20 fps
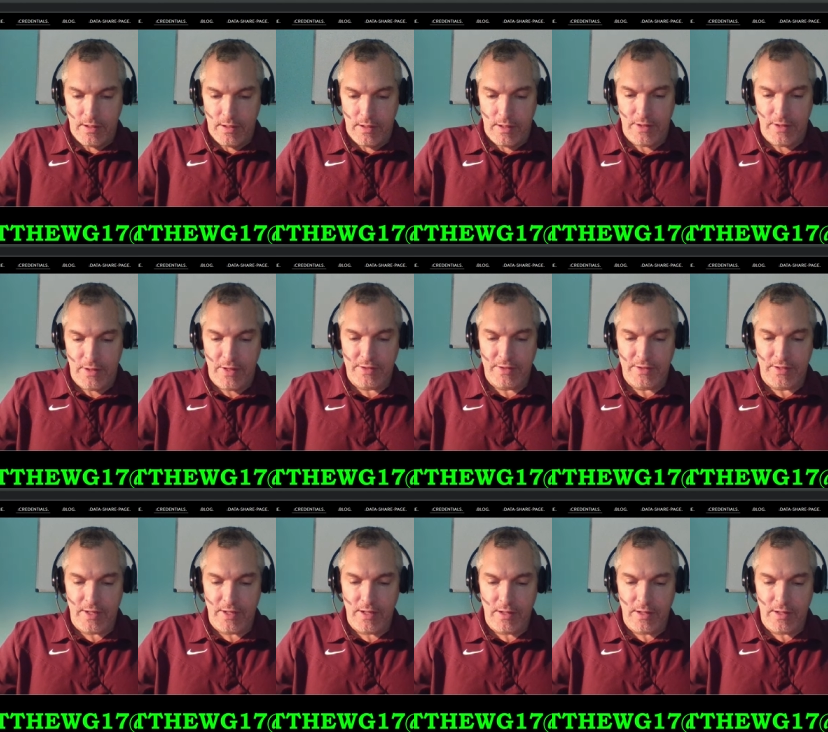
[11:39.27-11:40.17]
And they
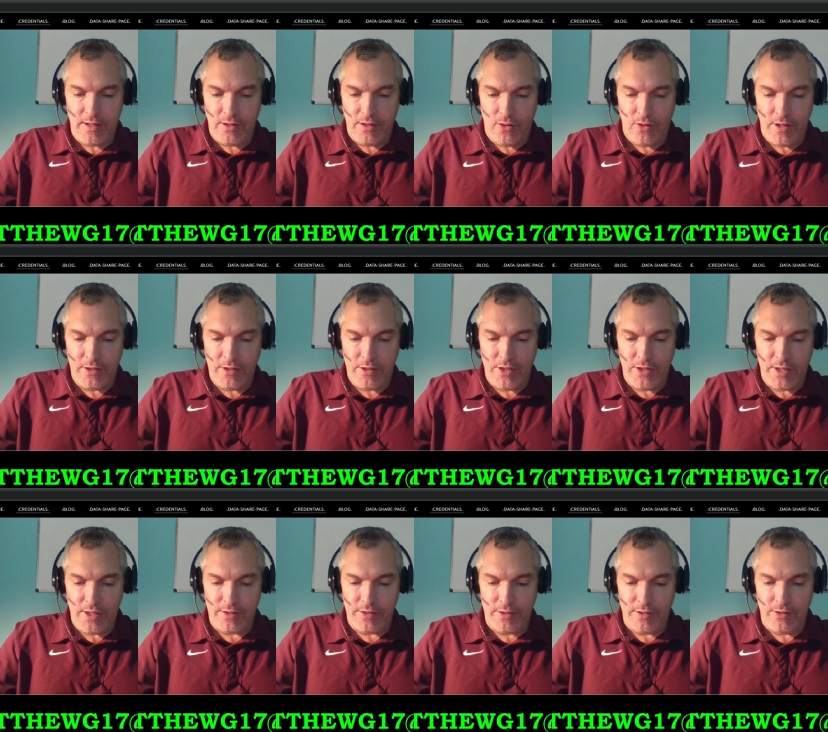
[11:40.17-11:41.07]
say, colon
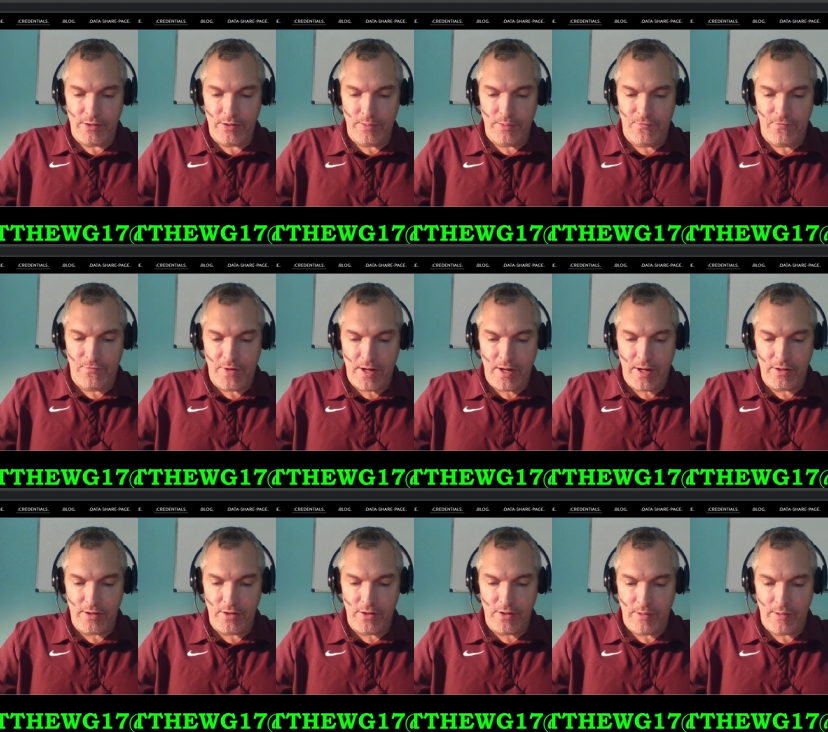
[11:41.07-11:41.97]
Jason, to be fair,
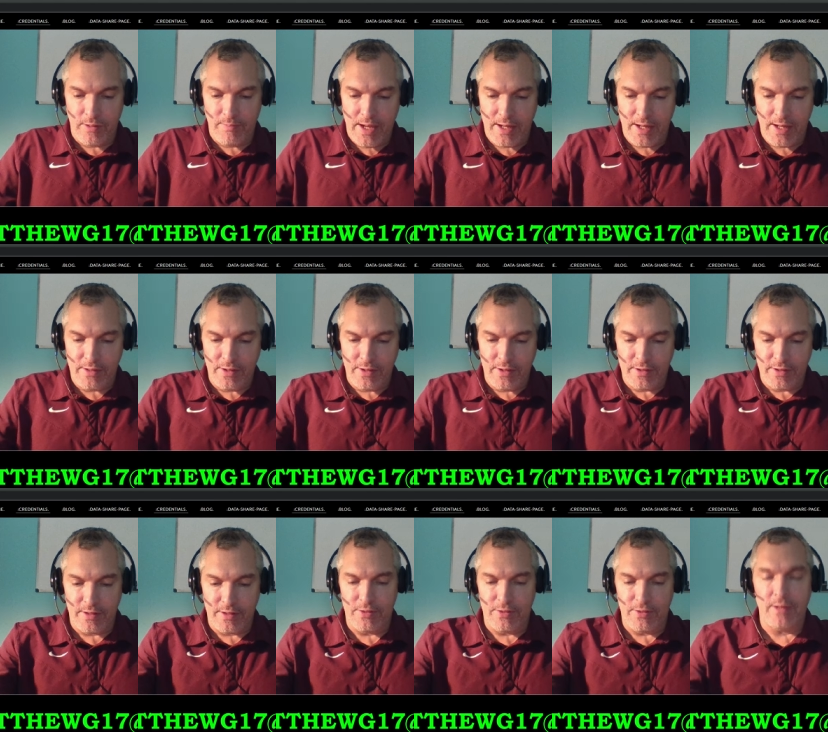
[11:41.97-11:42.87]
you are a man that
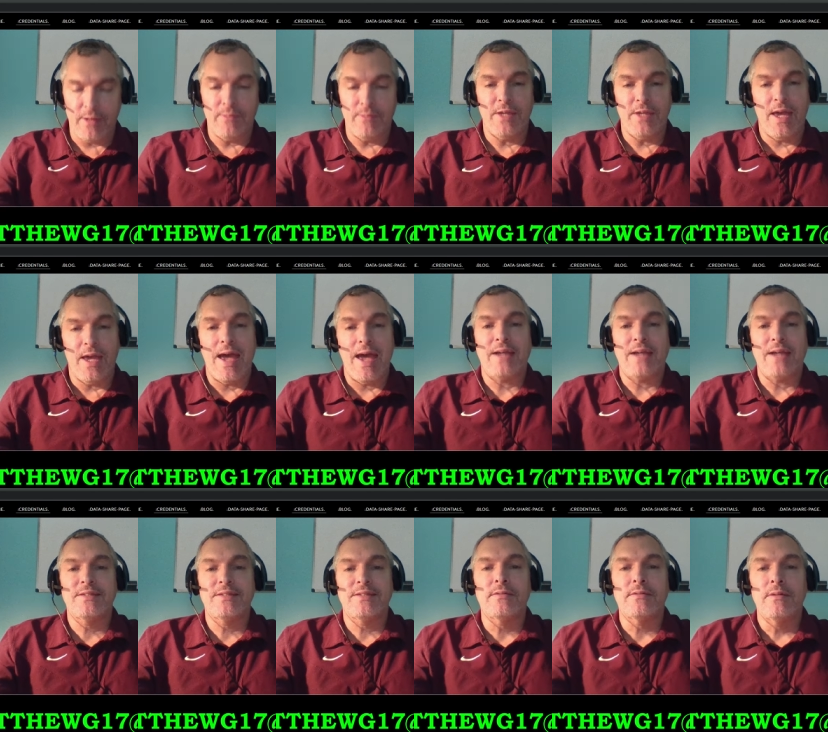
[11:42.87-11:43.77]
sometimes
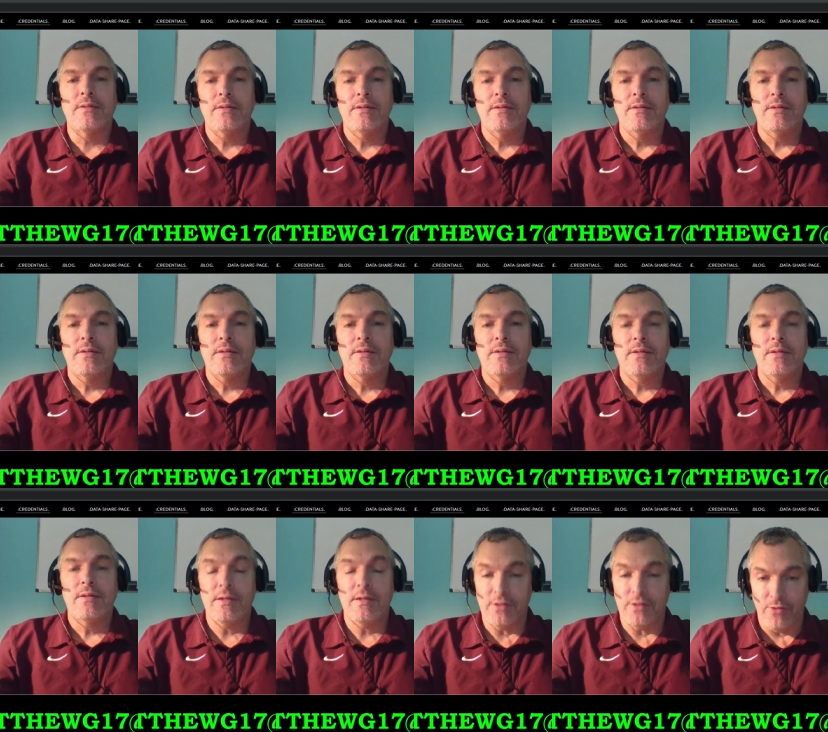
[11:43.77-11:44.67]
acts
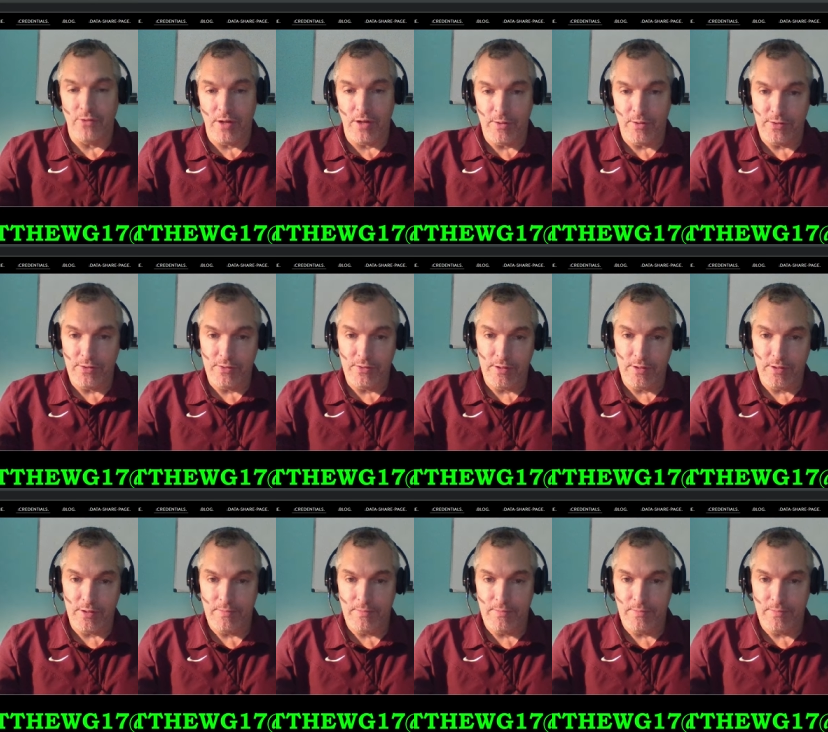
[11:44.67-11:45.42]
as a grammar tutor.